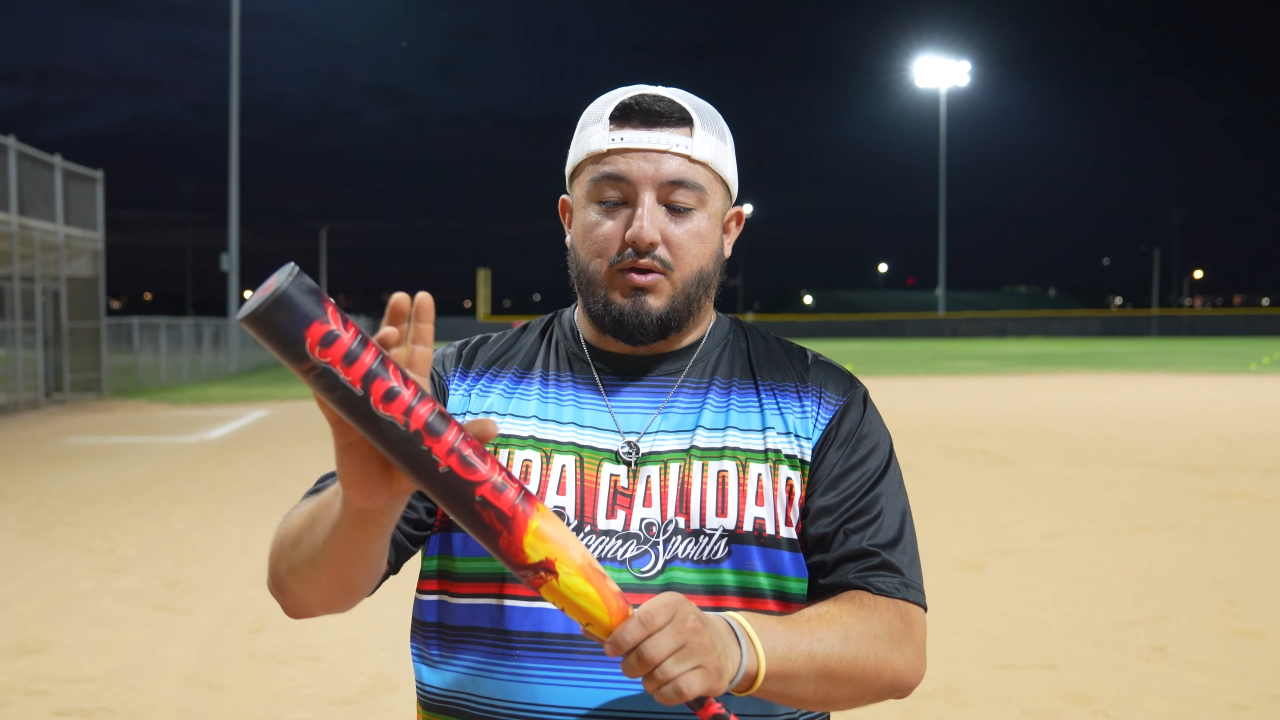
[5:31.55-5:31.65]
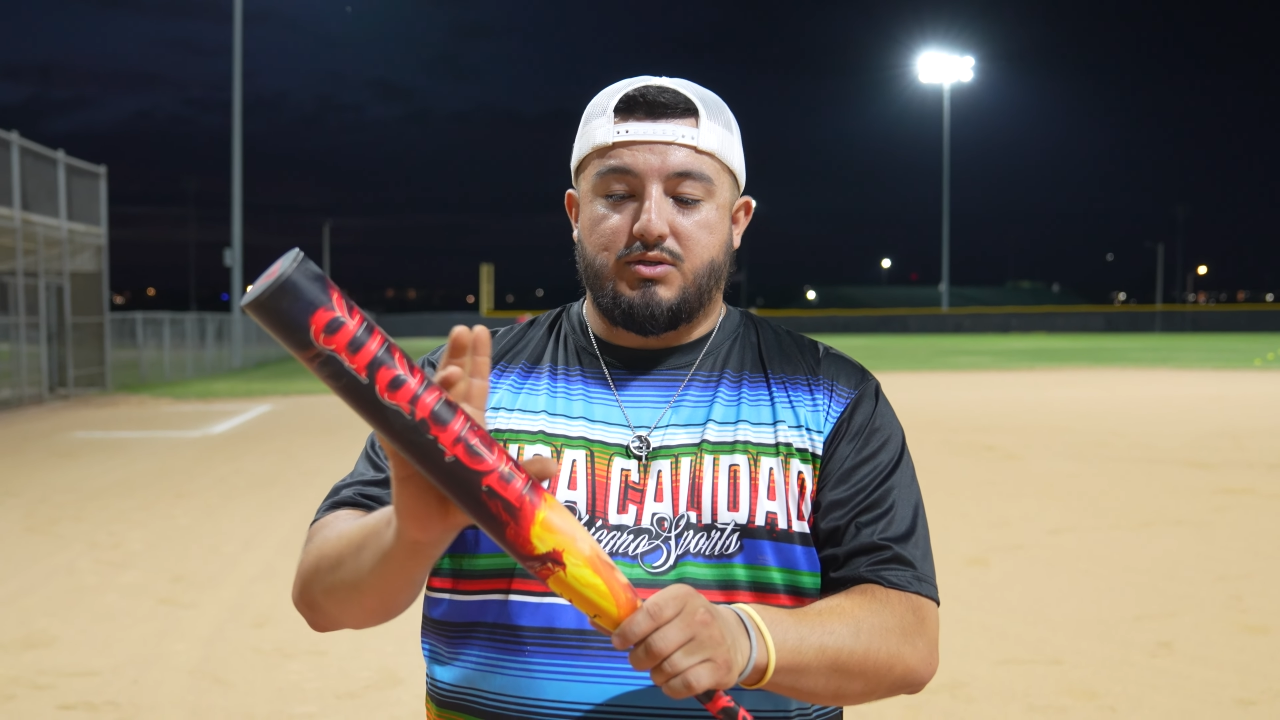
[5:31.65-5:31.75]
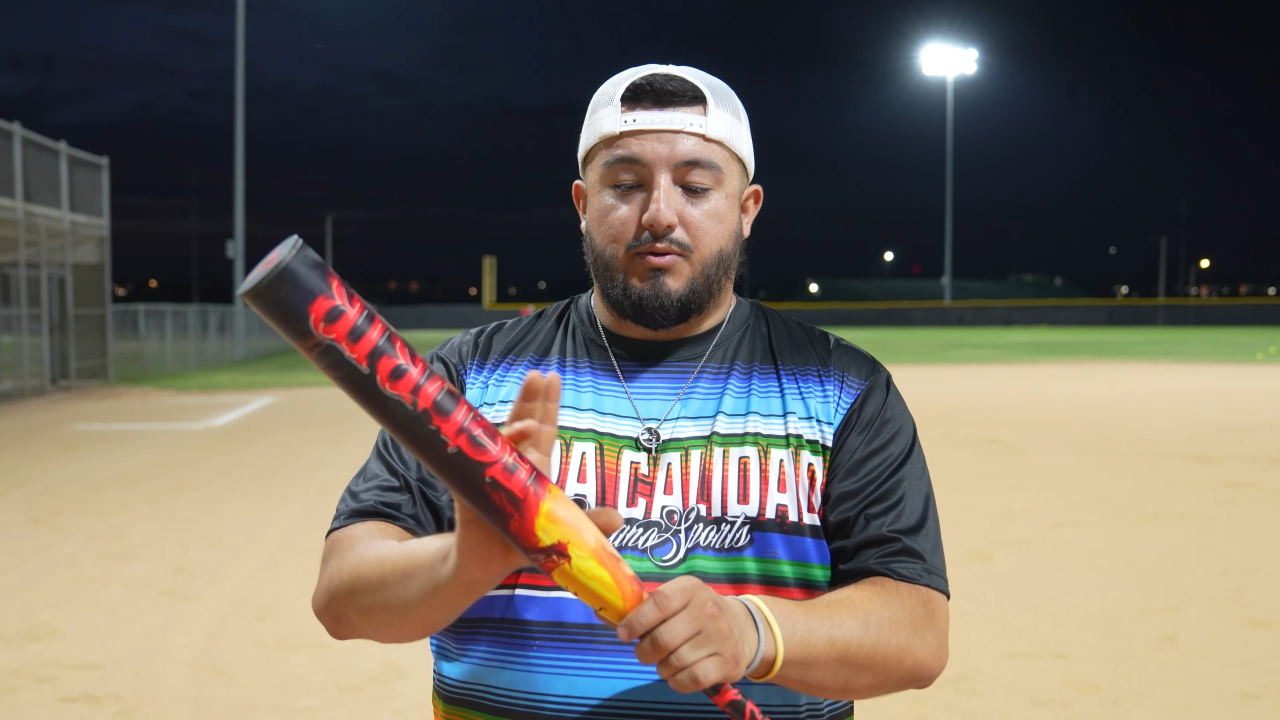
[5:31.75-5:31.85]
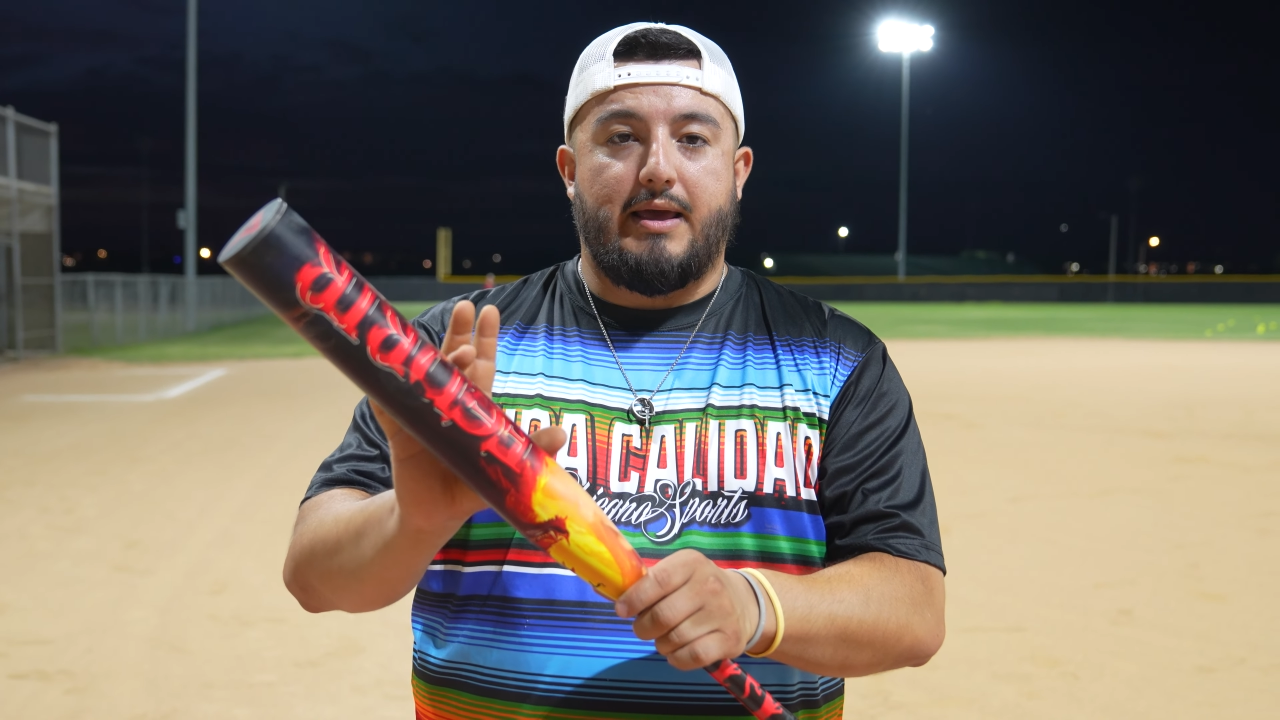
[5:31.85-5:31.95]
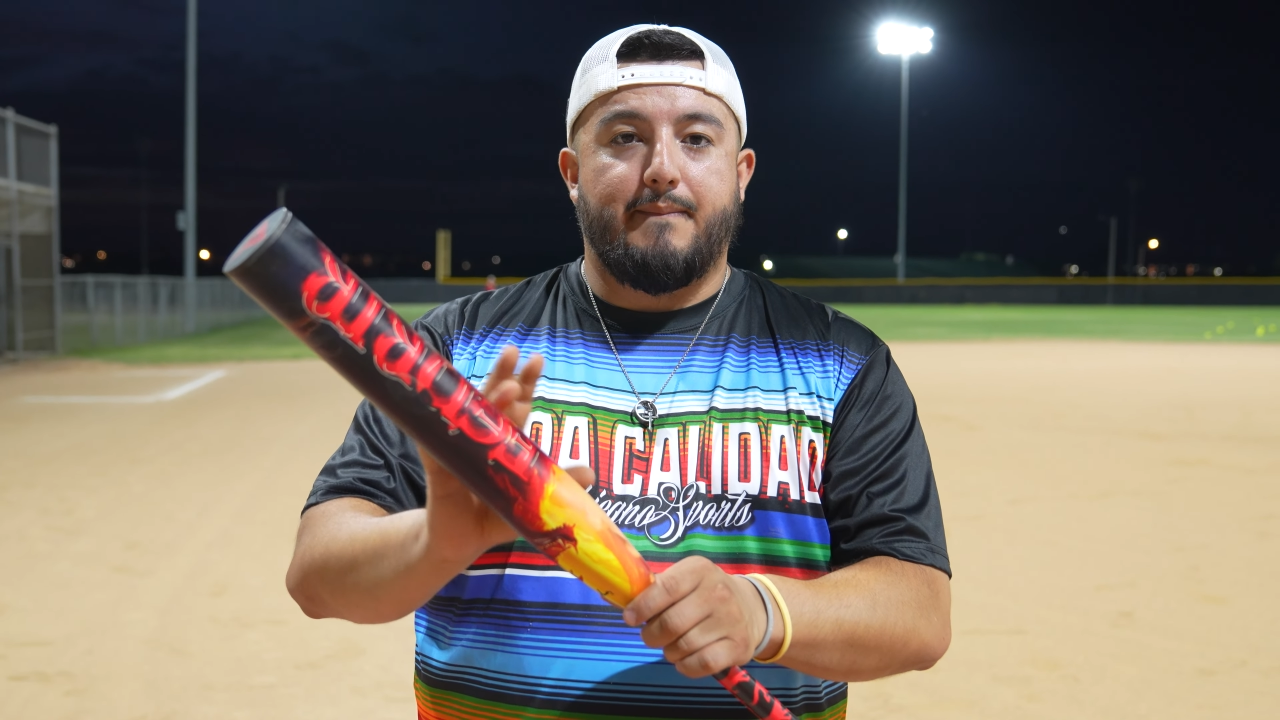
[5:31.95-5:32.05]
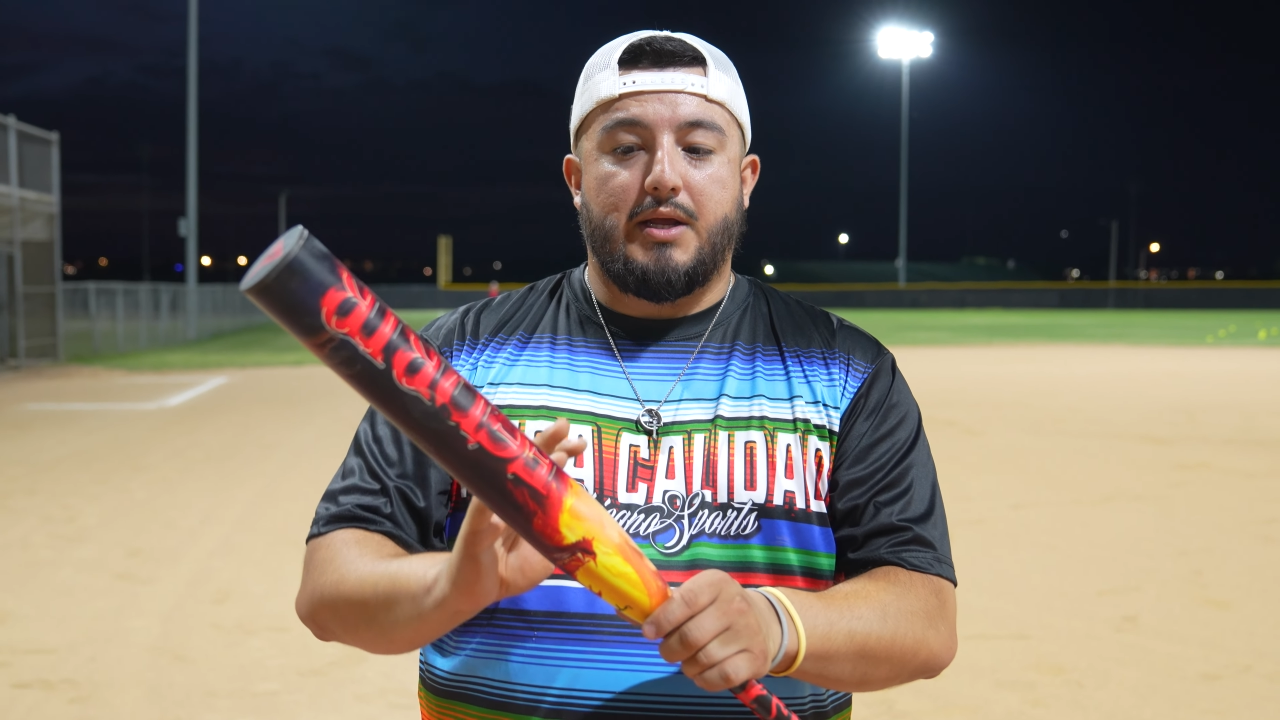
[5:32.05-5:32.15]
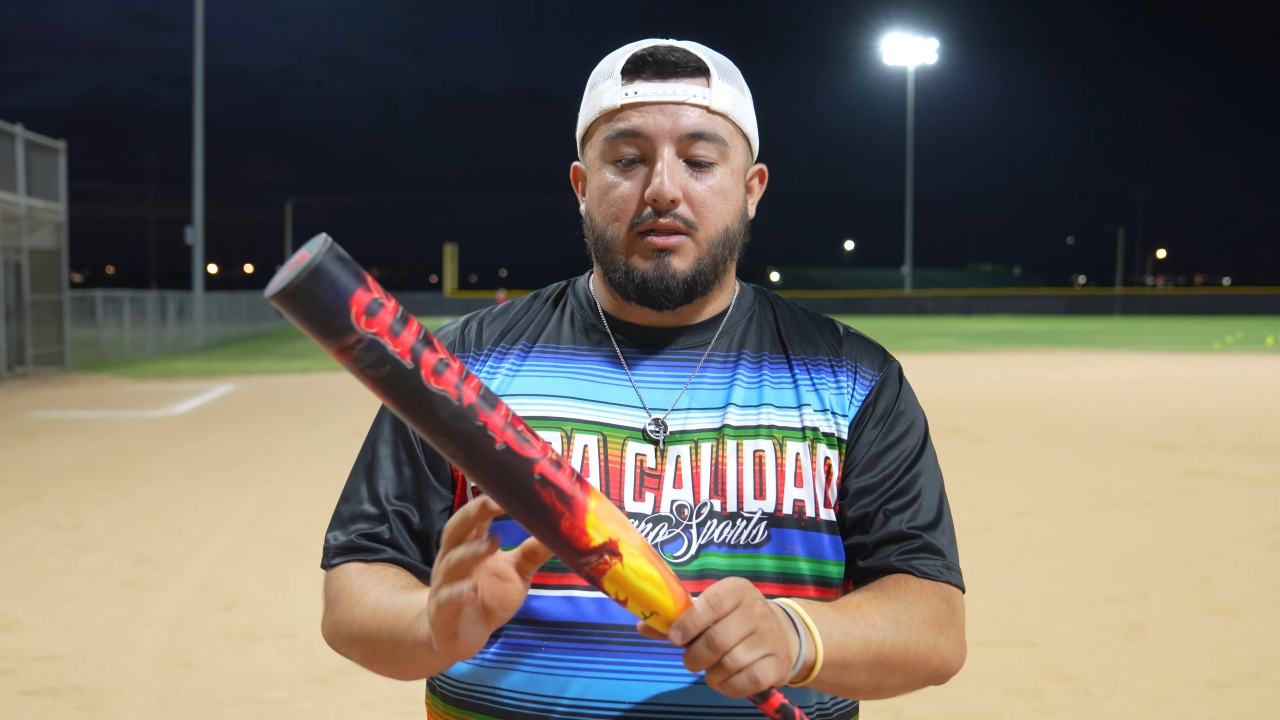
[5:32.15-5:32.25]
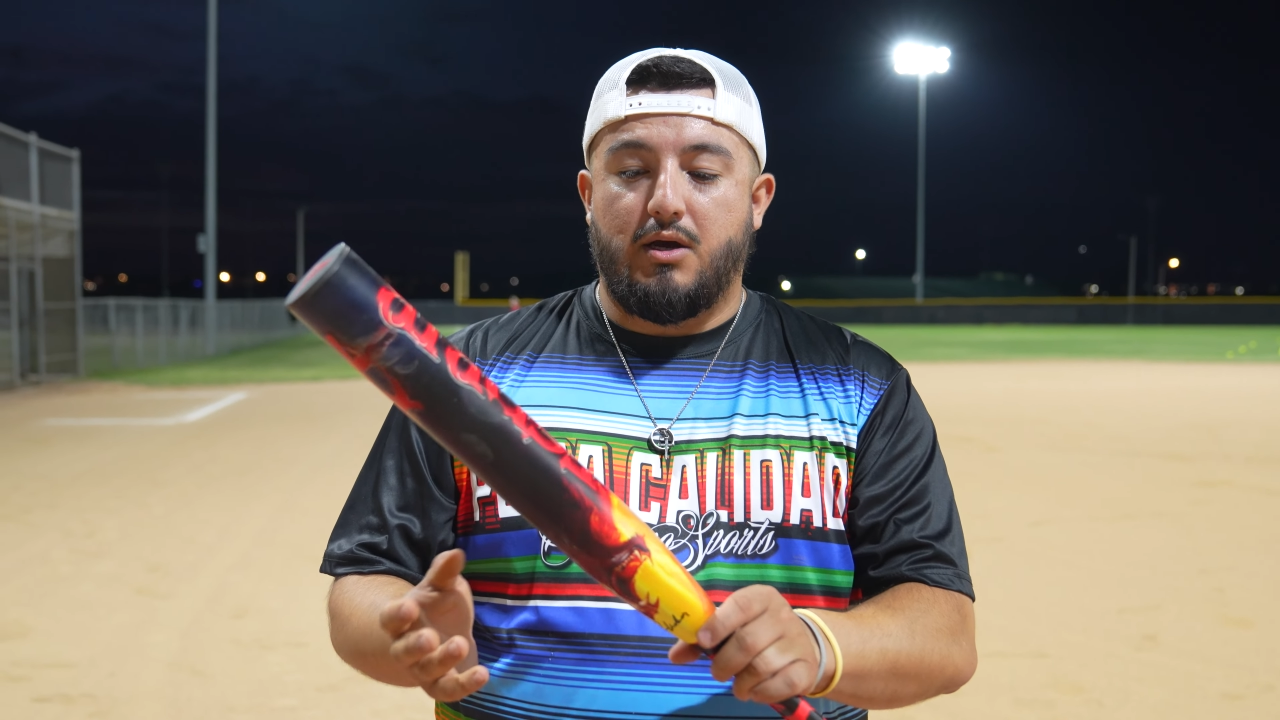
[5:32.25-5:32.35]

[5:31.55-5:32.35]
it was that mid